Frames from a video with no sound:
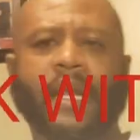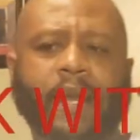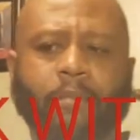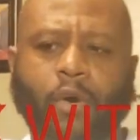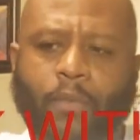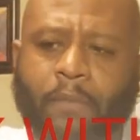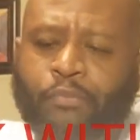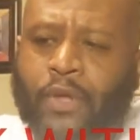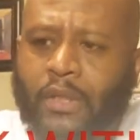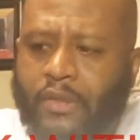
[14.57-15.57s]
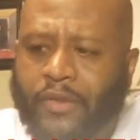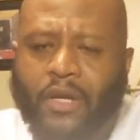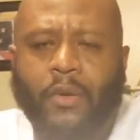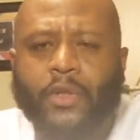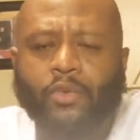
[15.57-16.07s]
it at the moment. So I
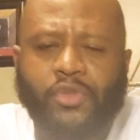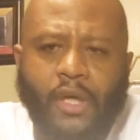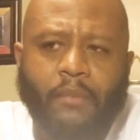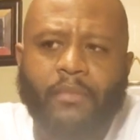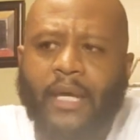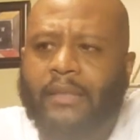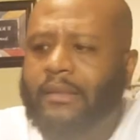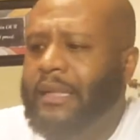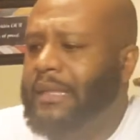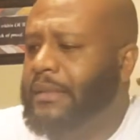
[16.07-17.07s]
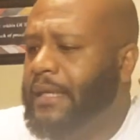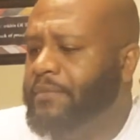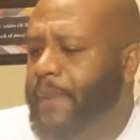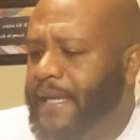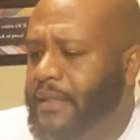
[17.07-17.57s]
thought I would do something that's that's
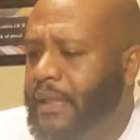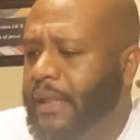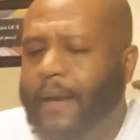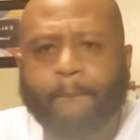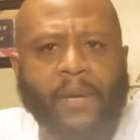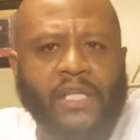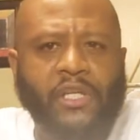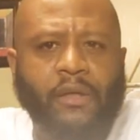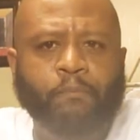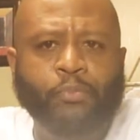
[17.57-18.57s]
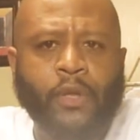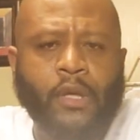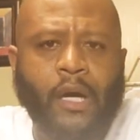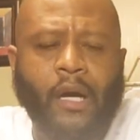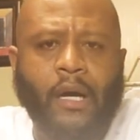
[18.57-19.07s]
that's basically a budget
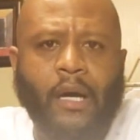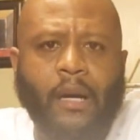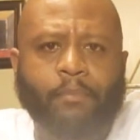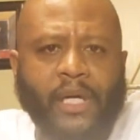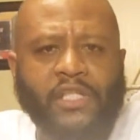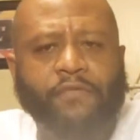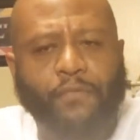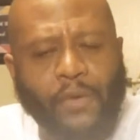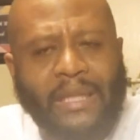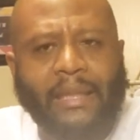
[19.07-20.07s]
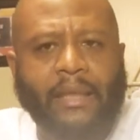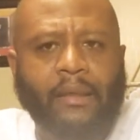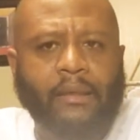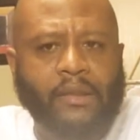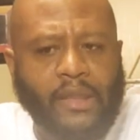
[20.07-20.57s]
uh, a budget friendly
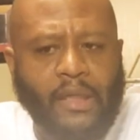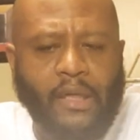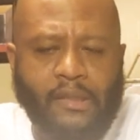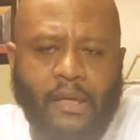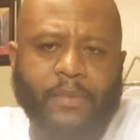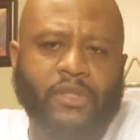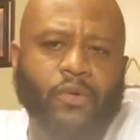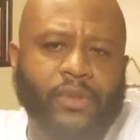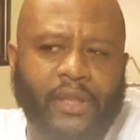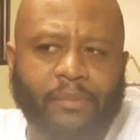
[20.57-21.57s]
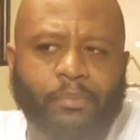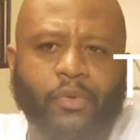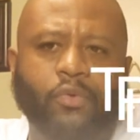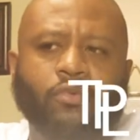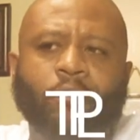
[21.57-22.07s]
gun, something that's gonna keep
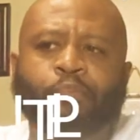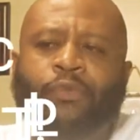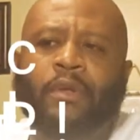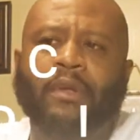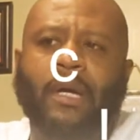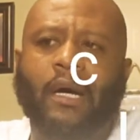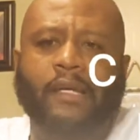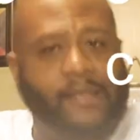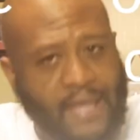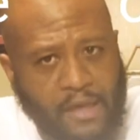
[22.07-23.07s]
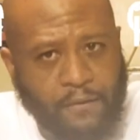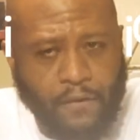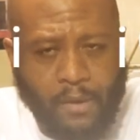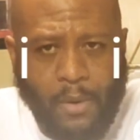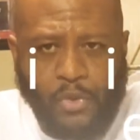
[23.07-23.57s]
you uh, safe
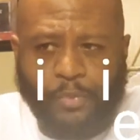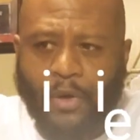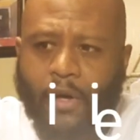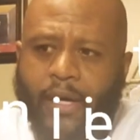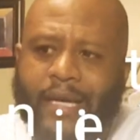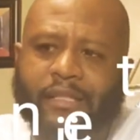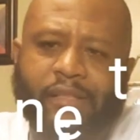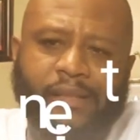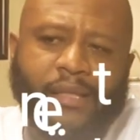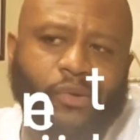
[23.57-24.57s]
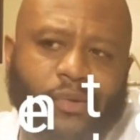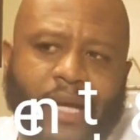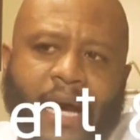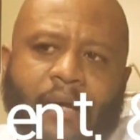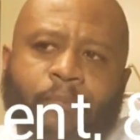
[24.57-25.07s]
for the most part and still
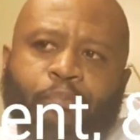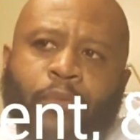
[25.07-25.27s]
not